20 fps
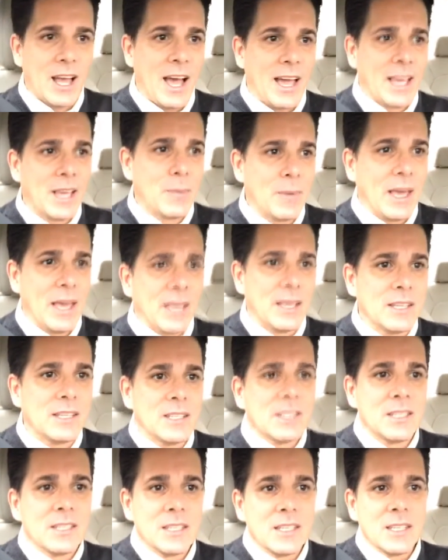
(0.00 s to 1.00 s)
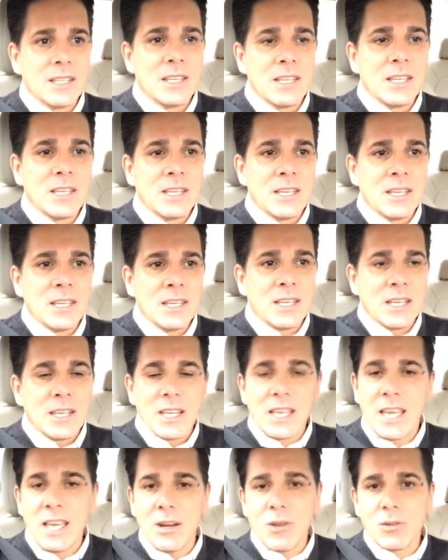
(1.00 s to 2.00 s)
I am a
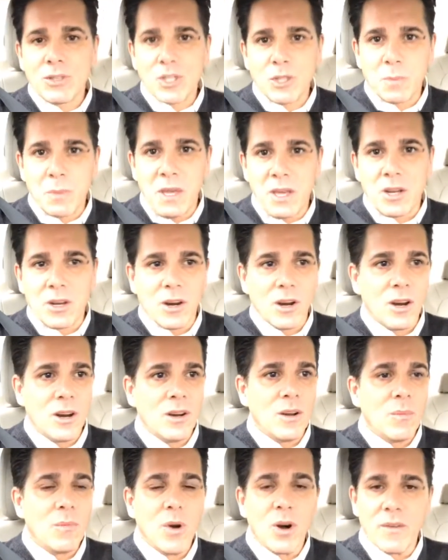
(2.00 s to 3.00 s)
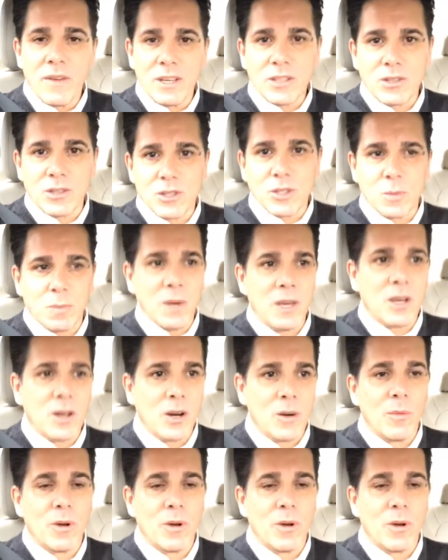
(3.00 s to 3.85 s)
keynote speaker, motivational speaker.